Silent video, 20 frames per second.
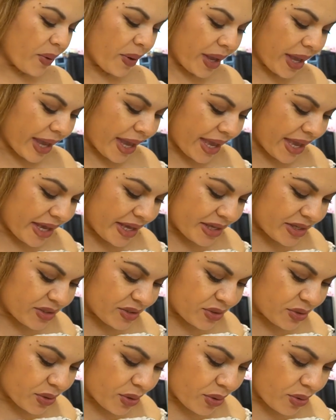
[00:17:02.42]
Okay,
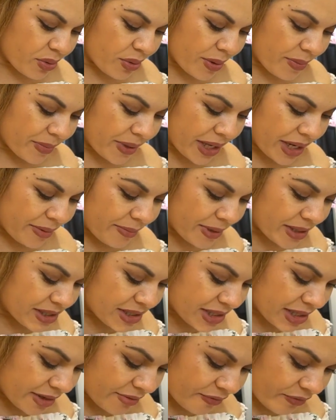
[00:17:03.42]
so I'm getting
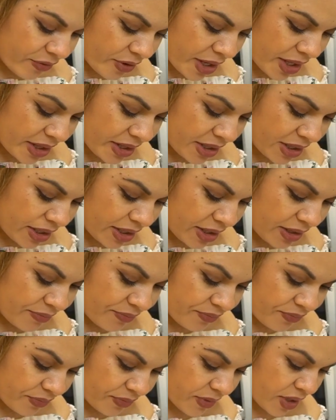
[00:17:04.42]
myself ready.
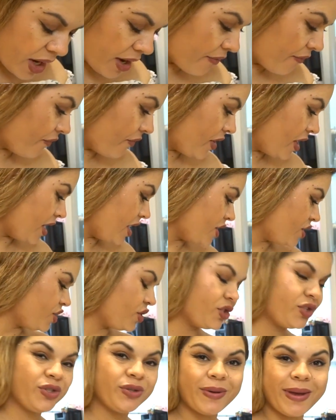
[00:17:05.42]
I
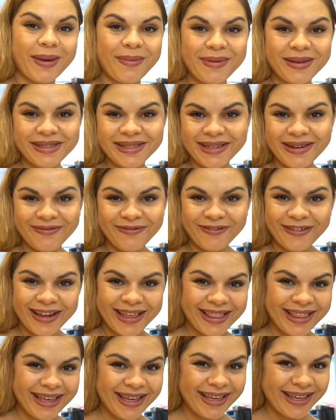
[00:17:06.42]
finished to get myself
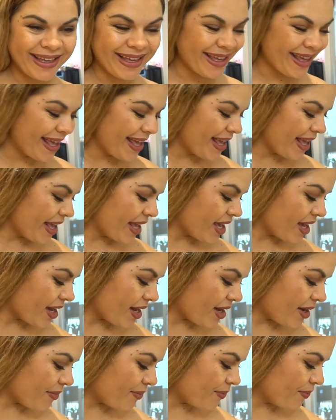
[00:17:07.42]
ready.
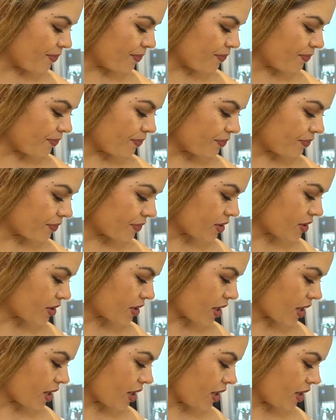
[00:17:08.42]
I'm
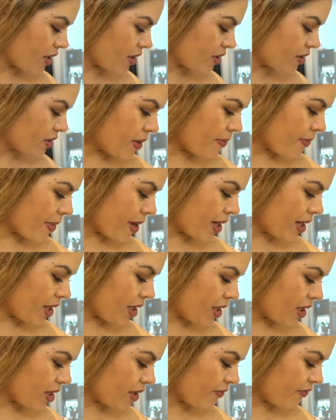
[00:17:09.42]
just getting the
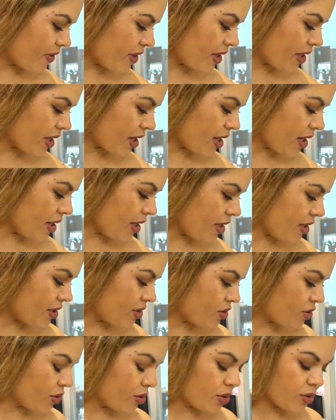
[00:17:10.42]
money and everything I
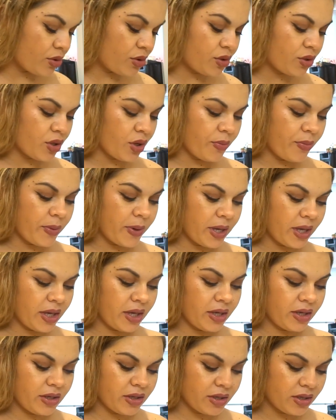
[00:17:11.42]
need to go
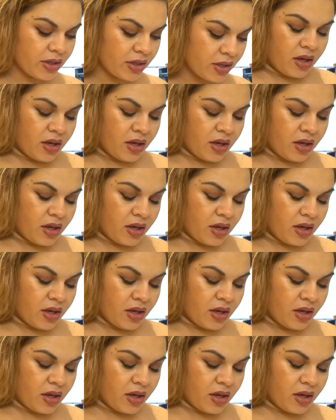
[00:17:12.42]
shopping.